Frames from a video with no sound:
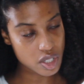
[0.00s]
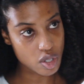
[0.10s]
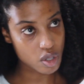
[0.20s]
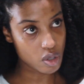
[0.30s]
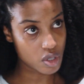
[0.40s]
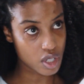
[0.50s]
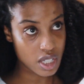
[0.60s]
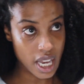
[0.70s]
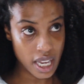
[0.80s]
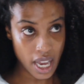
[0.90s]
to
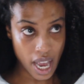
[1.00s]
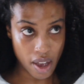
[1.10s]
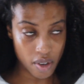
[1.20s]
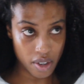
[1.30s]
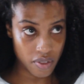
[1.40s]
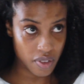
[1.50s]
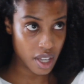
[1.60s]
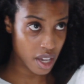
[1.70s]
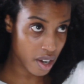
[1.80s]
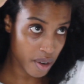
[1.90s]
just take it out of
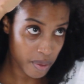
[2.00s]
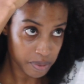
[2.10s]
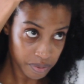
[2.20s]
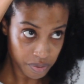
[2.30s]
here.